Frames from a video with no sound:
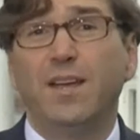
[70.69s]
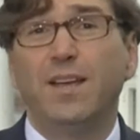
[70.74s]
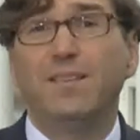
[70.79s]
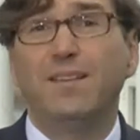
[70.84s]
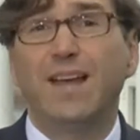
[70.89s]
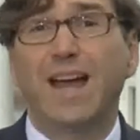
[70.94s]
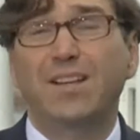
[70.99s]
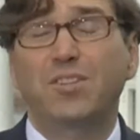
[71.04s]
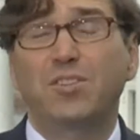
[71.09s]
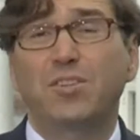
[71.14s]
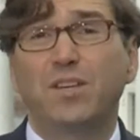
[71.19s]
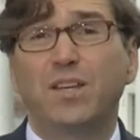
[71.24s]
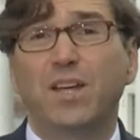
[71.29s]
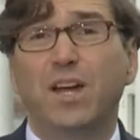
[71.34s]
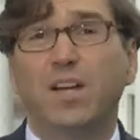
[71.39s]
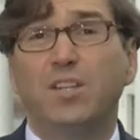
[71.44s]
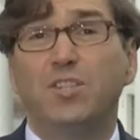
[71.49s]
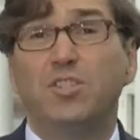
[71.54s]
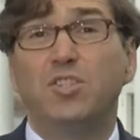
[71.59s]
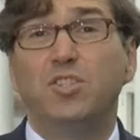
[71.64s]
is
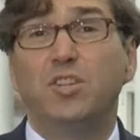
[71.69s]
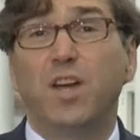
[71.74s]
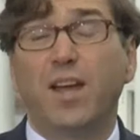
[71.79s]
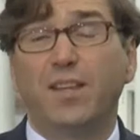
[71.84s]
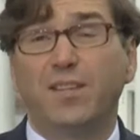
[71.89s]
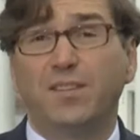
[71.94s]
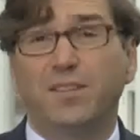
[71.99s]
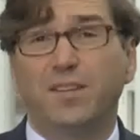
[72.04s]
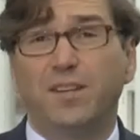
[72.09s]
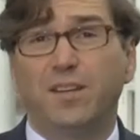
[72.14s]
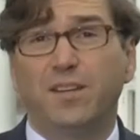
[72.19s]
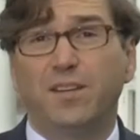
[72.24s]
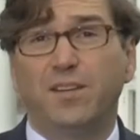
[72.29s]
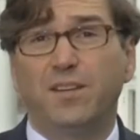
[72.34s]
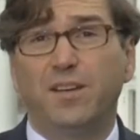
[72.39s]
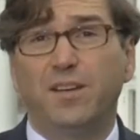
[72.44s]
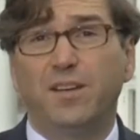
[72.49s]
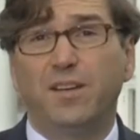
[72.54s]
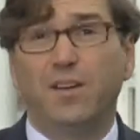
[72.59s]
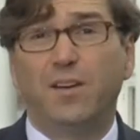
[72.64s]
actually
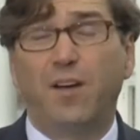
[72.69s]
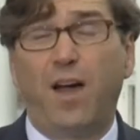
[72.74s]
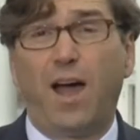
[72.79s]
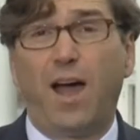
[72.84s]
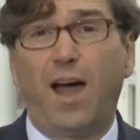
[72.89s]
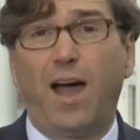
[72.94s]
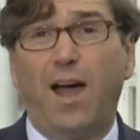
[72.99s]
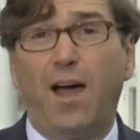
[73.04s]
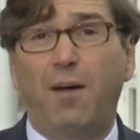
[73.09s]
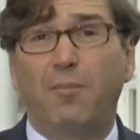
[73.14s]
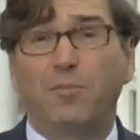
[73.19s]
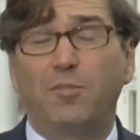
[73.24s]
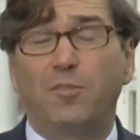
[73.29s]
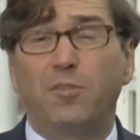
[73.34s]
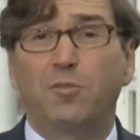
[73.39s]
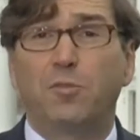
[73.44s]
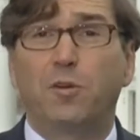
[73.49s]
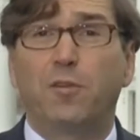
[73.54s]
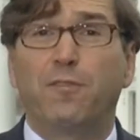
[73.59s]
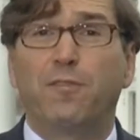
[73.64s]
adjusted um,
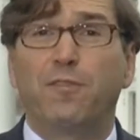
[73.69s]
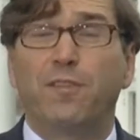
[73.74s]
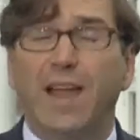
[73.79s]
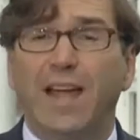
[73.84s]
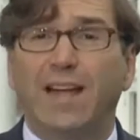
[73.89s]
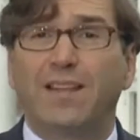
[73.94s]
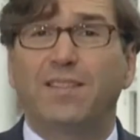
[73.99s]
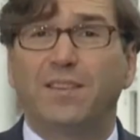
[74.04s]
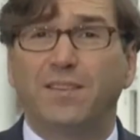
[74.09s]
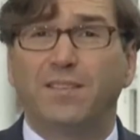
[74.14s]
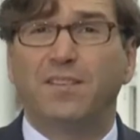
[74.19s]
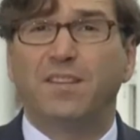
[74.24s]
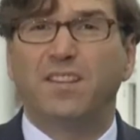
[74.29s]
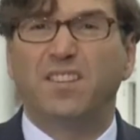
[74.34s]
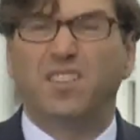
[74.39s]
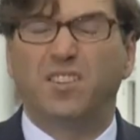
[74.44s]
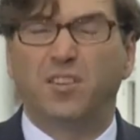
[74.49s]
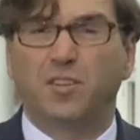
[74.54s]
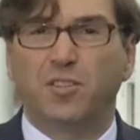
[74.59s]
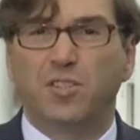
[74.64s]
to reflect the
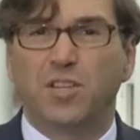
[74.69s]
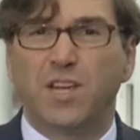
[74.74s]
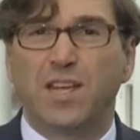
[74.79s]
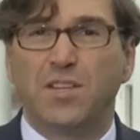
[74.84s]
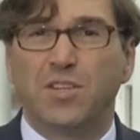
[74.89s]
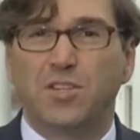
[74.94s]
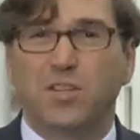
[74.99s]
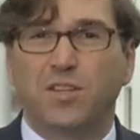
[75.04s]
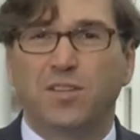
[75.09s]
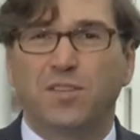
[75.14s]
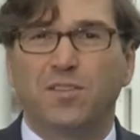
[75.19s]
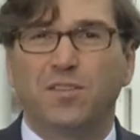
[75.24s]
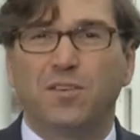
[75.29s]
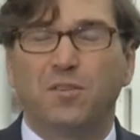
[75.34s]
seasonal changes.